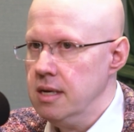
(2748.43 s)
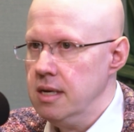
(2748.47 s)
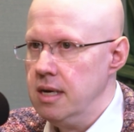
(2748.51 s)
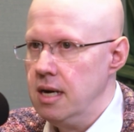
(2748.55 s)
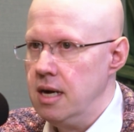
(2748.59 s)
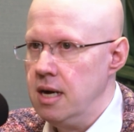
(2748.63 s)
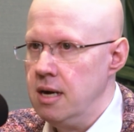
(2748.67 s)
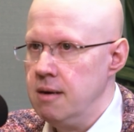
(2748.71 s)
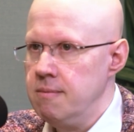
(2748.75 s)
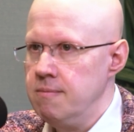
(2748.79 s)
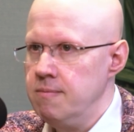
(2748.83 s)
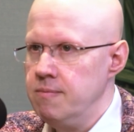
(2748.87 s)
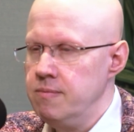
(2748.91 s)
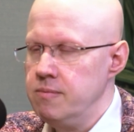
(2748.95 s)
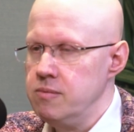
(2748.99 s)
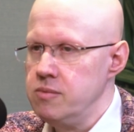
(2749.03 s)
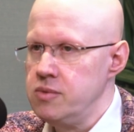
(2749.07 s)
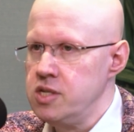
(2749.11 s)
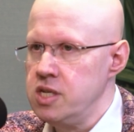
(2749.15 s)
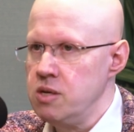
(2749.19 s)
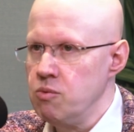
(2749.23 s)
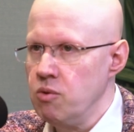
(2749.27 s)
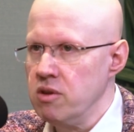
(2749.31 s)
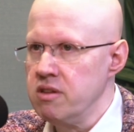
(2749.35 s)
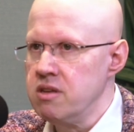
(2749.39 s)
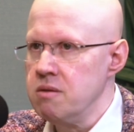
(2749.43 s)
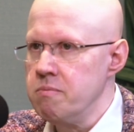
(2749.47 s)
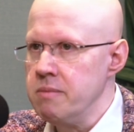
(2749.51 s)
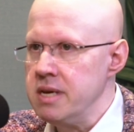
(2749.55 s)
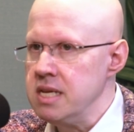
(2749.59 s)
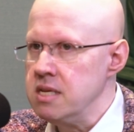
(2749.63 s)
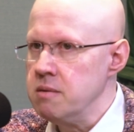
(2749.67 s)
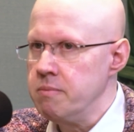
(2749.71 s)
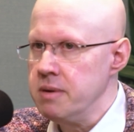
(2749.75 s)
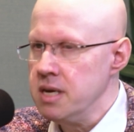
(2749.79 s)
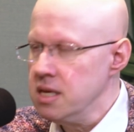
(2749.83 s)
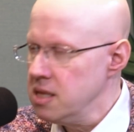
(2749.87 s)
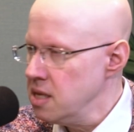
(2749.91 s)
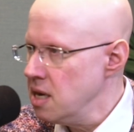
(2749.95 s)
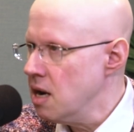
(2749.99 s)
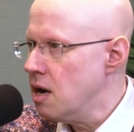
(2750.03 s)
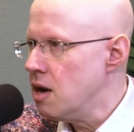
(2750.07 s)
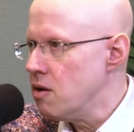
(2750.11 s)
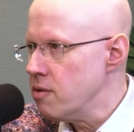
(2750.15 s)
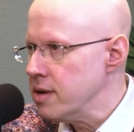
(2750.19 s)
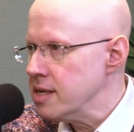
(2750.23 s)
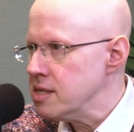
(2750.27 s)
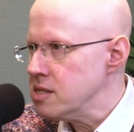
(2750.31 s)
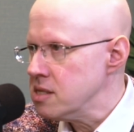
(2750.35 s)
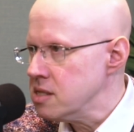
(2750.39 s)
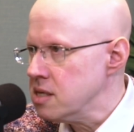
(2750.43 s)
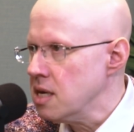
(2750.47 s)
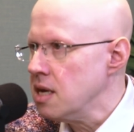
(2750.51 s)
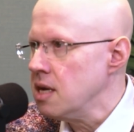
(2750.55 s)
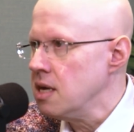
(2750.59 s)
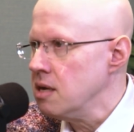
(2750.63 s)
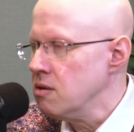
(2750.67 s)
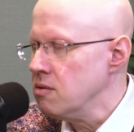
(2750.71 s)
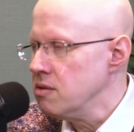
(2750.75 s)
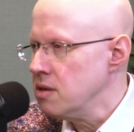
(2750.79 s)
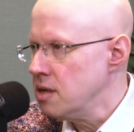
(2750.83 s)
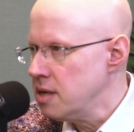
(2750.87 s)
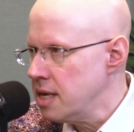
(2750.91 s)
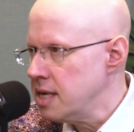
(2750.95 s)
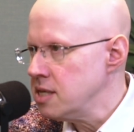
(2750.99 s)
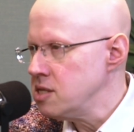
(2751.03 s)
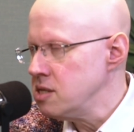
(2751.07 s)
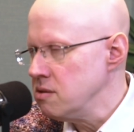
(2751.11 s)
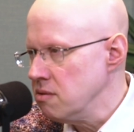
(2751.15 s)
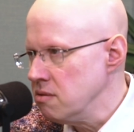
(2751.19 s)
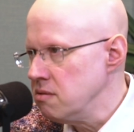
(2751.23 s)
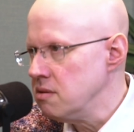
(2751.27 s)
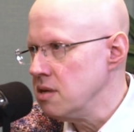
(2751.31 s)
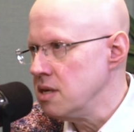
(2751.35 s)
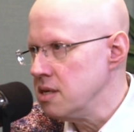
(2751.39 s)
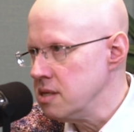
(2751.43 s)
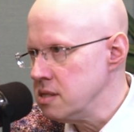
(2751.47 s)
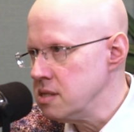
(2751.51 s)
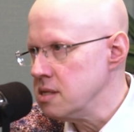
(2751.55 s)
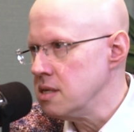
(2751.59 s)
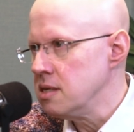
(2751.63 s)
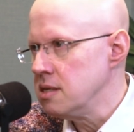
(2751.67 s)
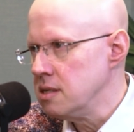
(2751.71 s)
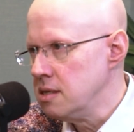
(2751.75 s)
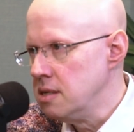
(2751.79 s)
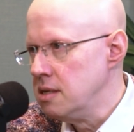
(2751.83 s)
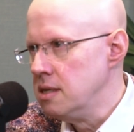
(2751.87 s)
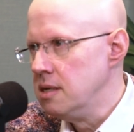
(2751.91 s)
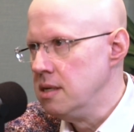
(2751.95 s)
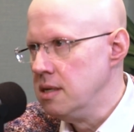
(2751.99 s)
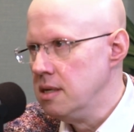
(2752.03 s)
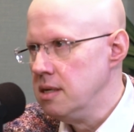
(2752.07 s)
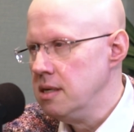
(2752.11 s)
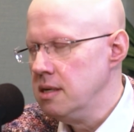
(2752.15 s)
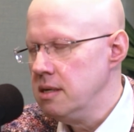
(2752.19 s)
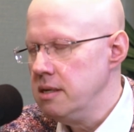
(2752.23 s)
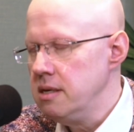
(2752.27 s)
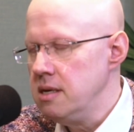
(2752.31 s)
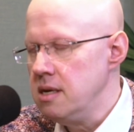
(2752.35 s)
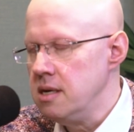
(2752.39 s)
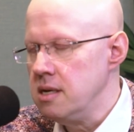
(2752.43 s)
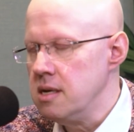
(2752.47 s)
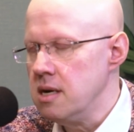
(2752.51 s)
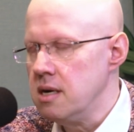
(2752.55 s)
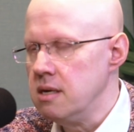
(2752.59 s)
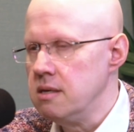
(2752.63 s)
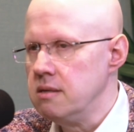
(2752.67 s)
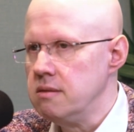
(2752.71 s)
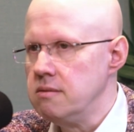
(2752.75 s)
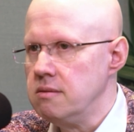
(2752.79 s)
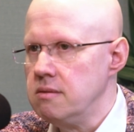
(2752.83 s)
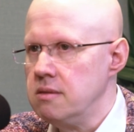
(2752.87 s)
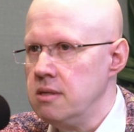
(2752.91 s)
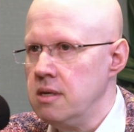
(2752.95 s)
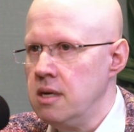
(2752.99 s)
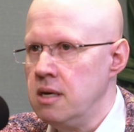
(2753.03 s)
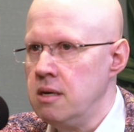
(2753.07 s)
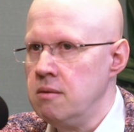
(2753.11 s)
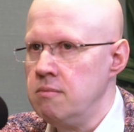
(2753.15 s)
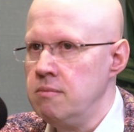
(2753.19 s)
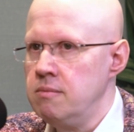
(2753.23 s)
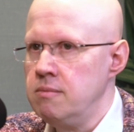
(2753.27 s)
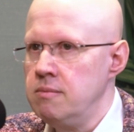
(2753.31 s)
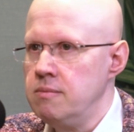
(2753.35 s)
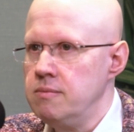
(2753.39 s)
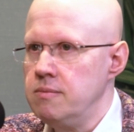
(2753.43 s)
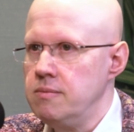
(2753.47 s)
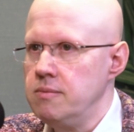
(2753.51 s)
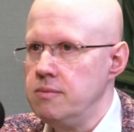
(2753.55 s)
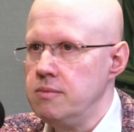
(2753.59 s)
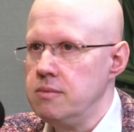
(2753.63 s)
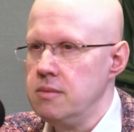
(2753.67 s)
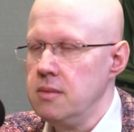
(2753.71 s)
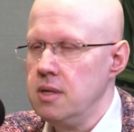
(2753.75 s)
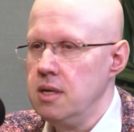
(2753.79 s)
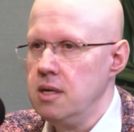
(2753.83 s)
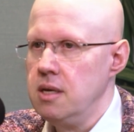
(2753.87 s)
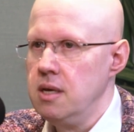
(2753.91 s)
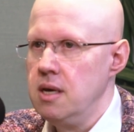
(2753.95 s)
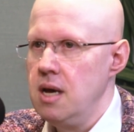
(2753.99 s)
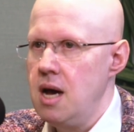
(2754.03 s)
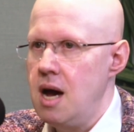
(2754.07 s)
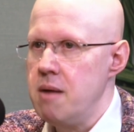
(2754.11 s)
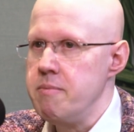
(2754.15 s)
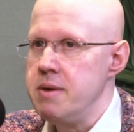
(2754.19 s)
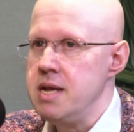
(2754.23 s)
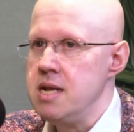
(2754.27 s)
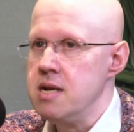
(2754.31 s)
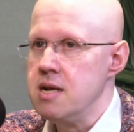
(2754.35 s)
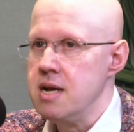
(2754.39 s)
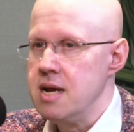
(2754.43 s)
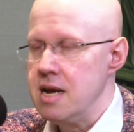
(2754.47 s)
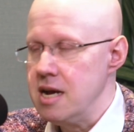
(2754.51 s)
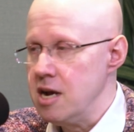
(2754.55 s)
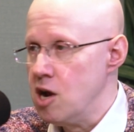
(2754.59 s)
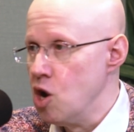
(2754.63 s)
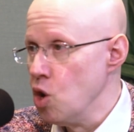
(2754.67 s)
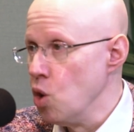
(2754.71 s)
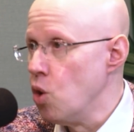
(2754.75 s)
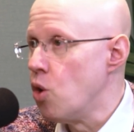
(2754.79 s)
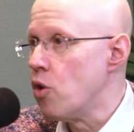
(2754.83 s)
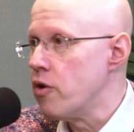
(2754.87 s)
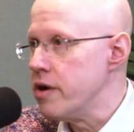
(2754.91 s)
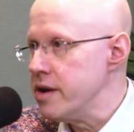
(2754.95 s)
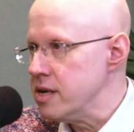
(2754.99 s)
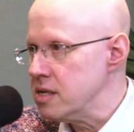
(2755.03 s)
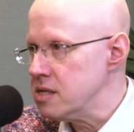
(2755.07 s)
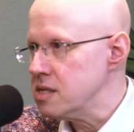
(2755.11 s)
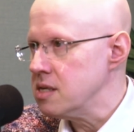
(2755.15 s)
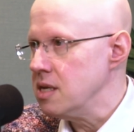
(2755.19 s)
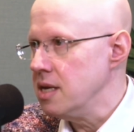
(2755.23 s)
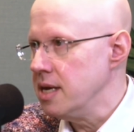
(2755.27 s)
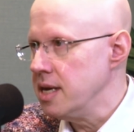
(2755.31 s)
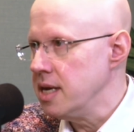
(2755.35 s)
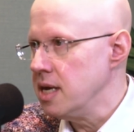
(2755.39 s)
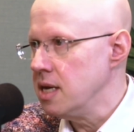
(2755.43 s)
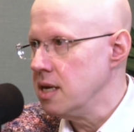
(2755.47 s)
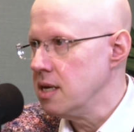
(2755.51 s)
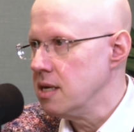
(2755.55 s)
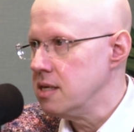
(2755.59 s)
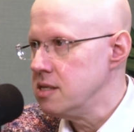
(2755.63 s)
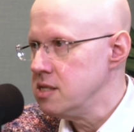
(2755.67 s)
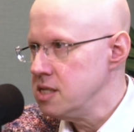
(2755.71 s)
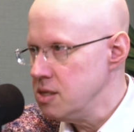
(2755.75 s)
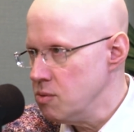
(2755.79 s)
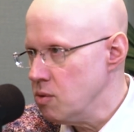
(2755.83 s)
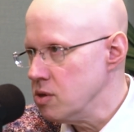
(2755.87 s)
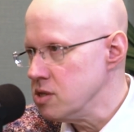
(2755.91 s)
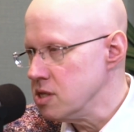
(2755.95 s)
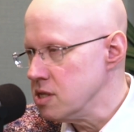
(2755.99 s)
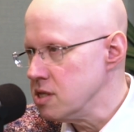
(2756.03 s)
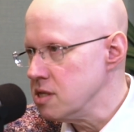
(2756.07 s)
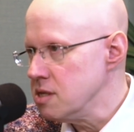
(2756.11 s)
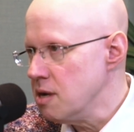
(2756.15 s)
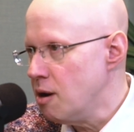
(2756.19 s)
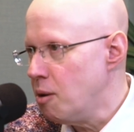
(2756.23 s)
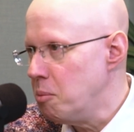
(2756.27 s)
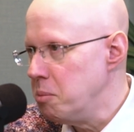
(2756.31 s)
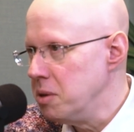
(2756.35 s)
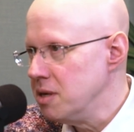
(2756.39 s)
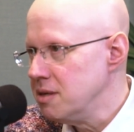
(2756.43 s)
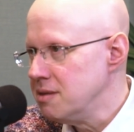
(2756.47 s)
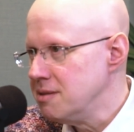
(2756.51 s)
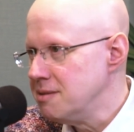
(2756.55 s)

Mm-hmm. She wanted me to be in the RSC or the National Theatre, you know. I mean, gloriously, she was a snob.